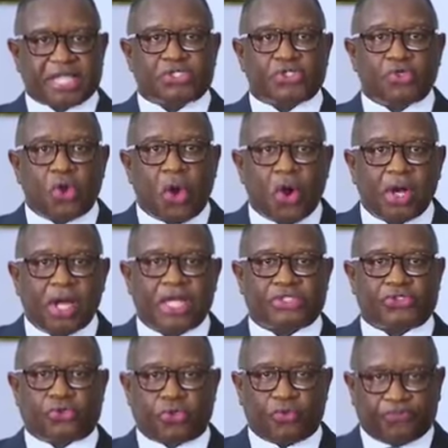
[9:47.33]
as long
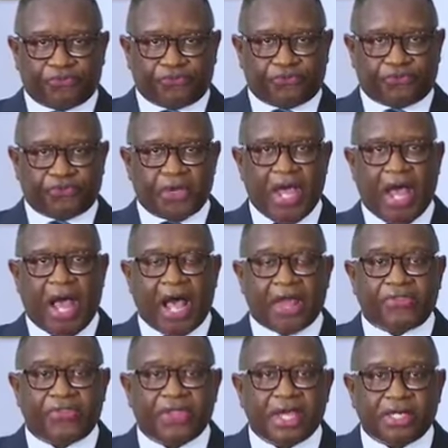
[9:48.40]
as groups
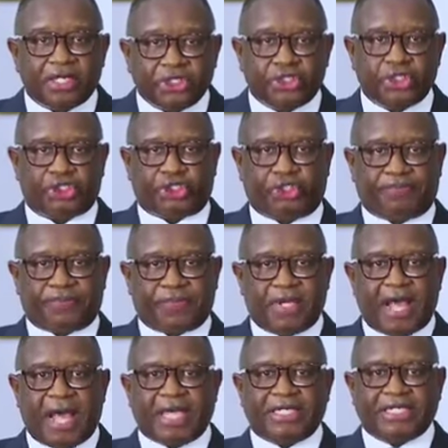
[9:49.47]
and their leadership
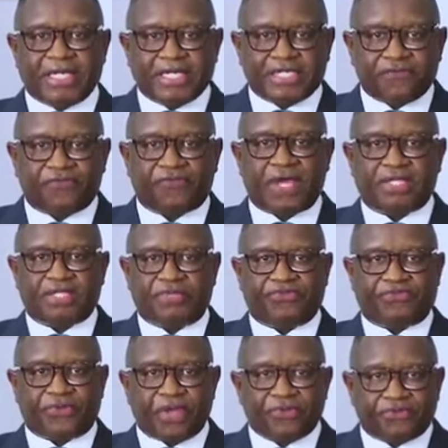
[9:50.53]
identify
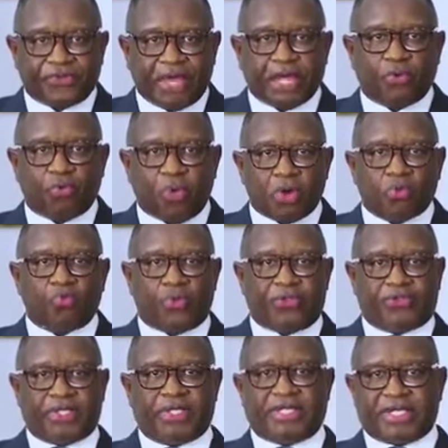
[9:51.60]
themselves and work
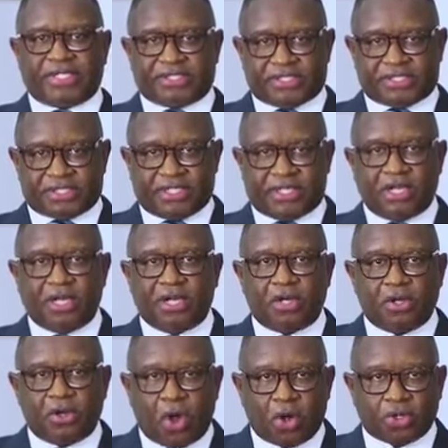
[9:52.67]
within the existing
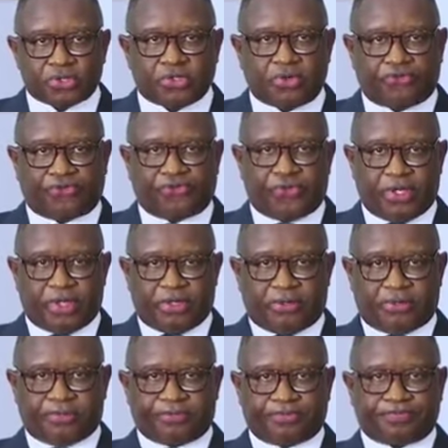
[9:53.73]
laws of Sierra
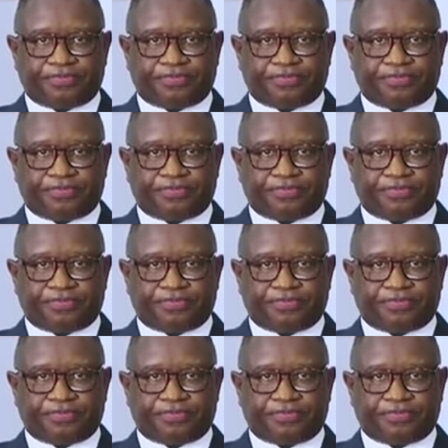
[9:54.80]
Leone.